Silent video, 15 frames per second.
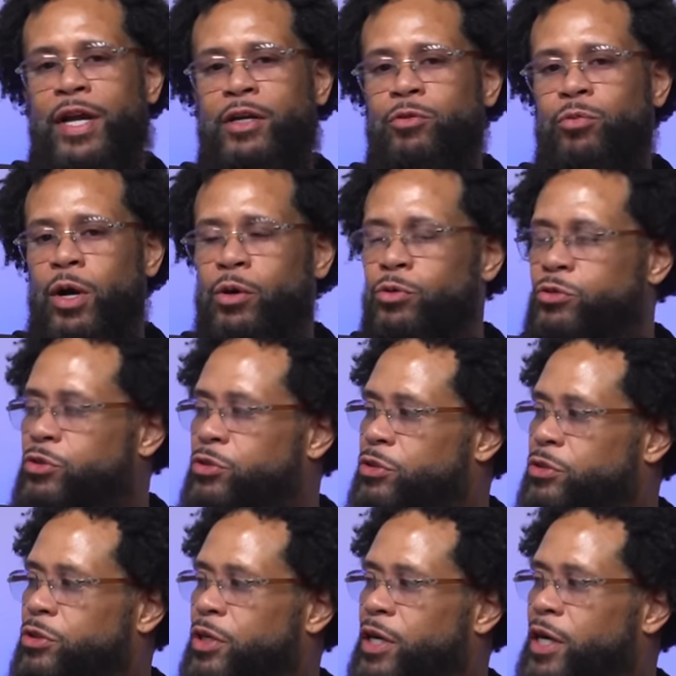Roach.
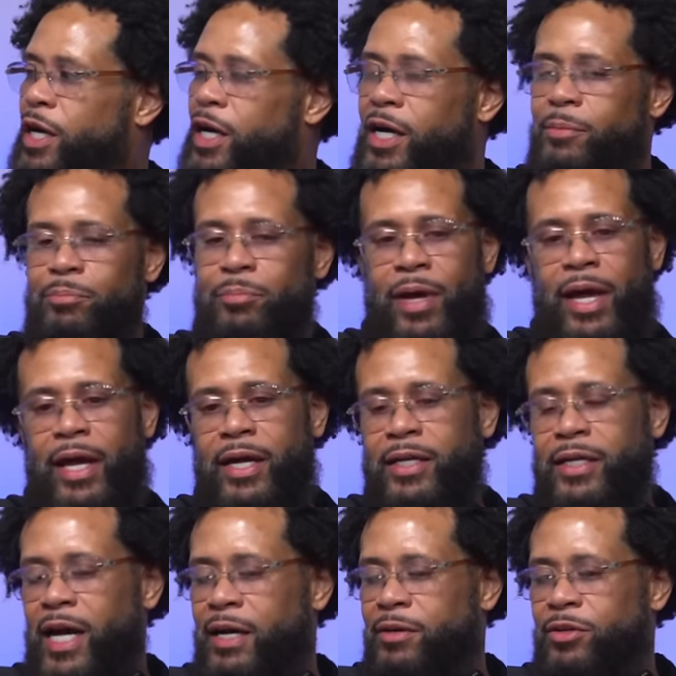Uh, man,
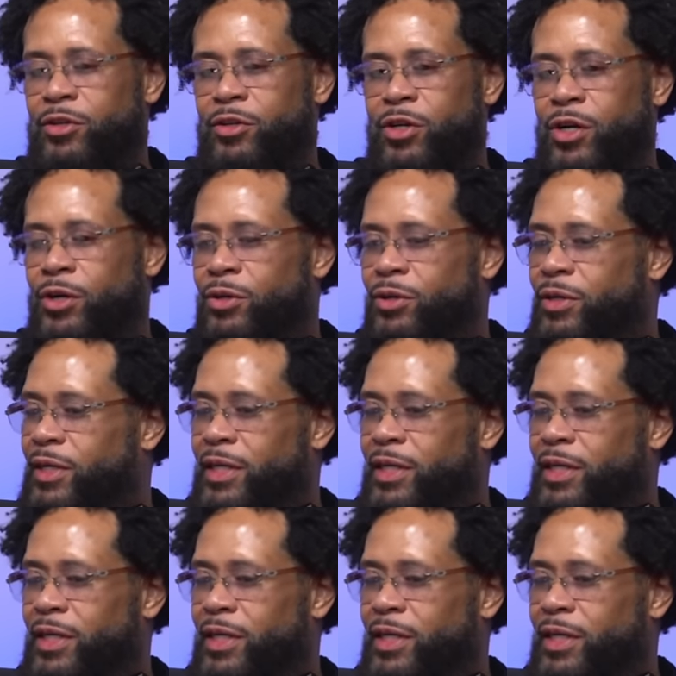I, you know,